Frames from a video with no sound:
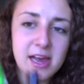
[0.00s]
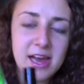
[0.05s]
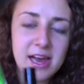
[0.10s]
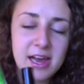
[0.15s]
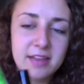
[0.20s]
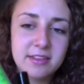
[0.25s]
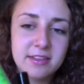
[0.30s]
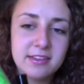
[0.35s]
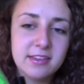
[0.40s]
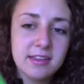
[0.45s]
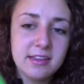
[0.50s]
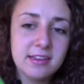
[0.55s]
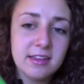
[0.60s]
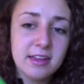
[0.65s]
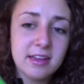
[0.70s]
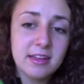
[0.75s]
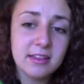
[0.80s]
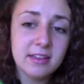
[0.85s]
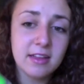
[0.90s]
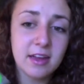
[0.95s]
And this is
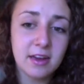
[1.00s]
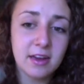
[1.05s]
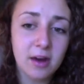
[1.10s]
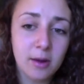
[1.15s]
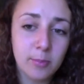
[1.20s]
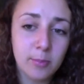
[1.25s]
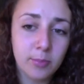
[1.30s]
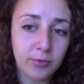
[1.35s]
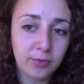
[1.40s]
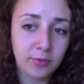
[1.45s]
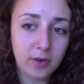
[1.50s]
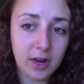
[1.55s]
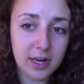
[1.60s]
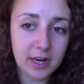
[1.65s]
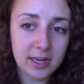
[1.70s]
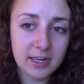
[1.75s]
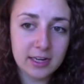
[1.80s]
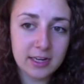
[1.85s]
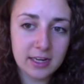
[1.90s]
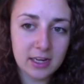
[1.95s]
in like a
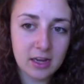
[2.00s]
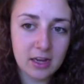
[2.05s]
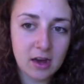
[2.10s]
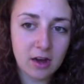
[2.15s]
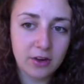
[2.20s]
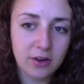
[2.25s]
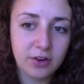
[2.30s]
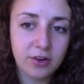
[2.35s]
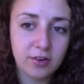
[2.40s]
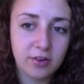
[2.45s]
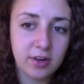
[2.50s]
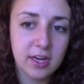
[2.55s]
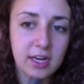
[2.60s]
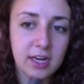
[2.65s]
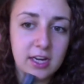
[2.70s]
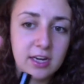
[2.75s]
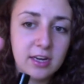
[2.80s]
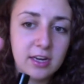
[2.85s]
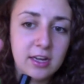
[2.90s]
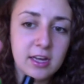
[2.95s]
bright neon
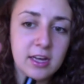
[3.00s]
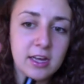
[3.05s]
green.